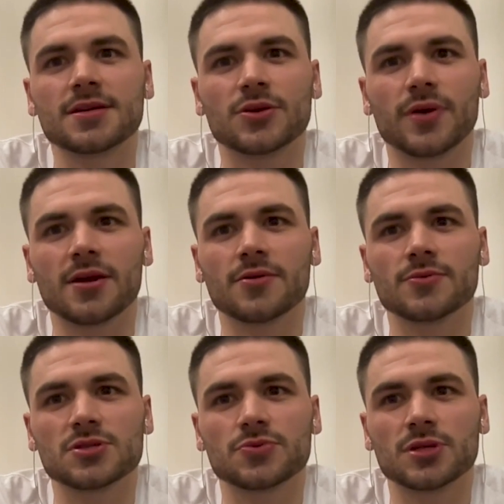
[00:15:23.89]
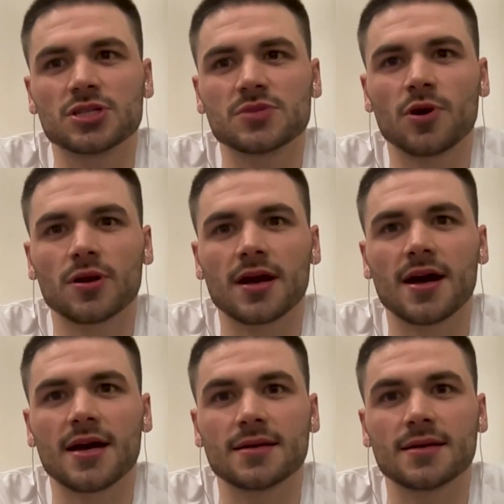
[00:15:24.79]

you know, Aaron was a really smart guy,